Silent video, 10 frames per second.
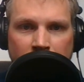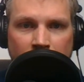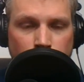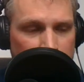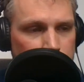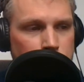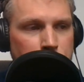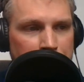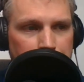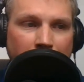And when you
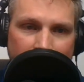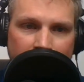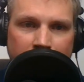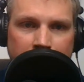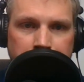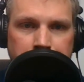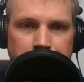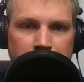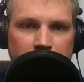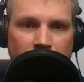treat pain
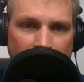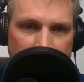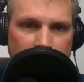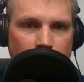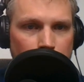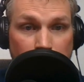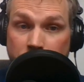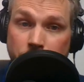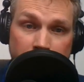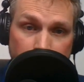as a
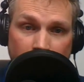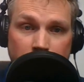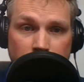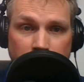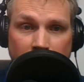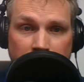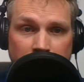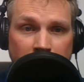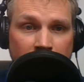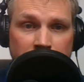chiropractor, as a medical doctor,